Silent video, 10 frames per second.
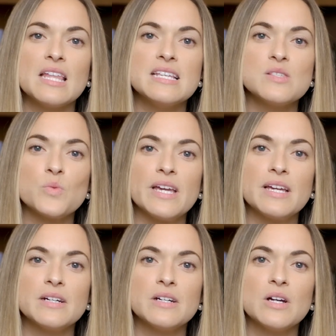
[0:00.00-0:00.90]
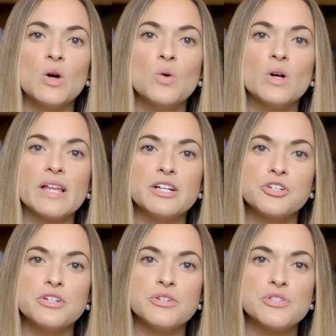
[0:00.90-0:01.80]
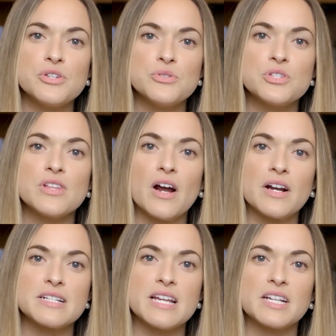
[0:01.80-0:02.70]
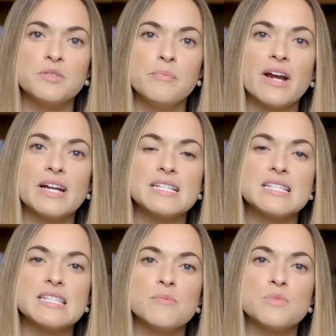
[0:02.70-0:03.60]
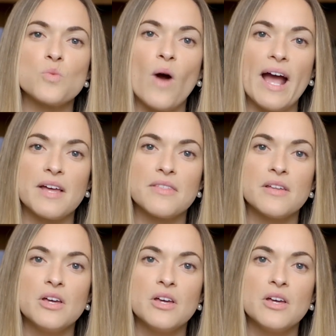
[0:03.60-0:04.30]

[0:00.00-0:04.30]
This week, we'll introduce you to the architect Marion Sims Wyeth,